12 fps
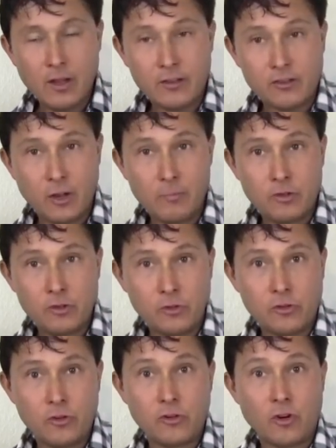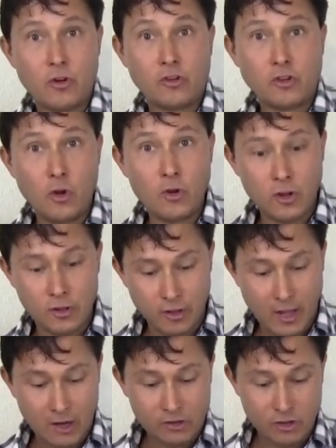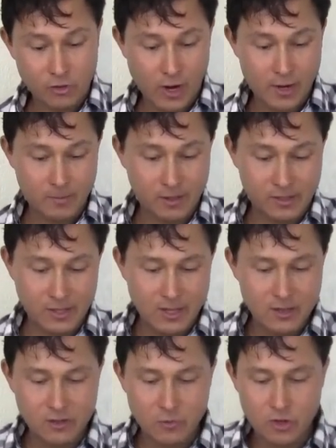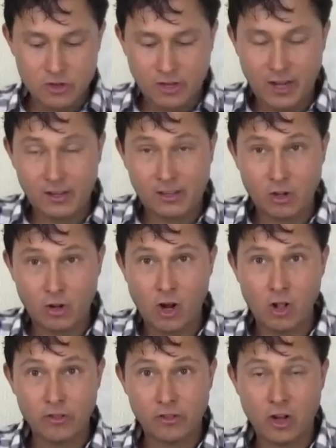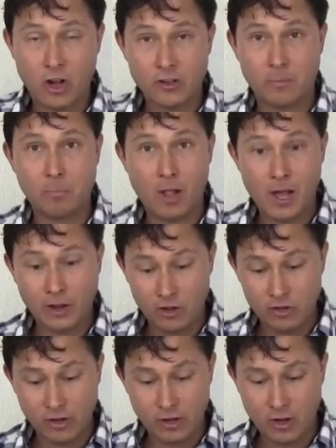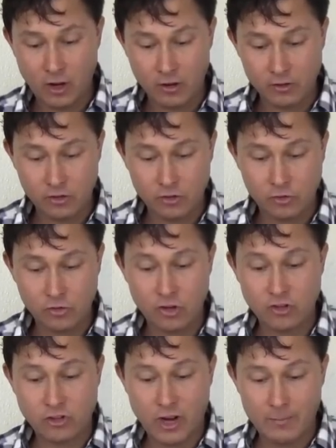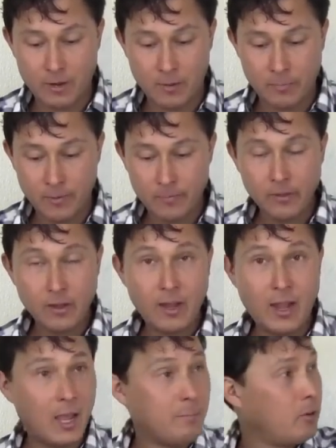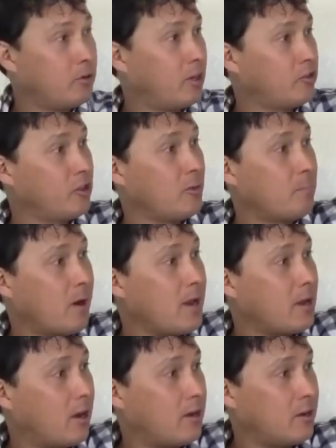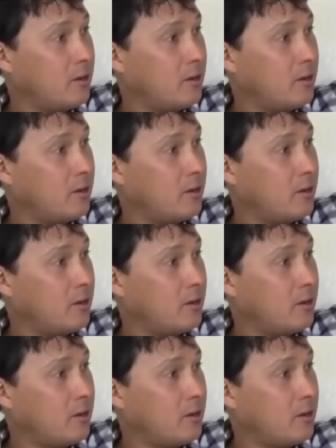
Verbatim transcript: Some juicers are so good they'll actually grind up the seeds, in which case they'll cause a blockage and cause the juicer to jam up and potentially break on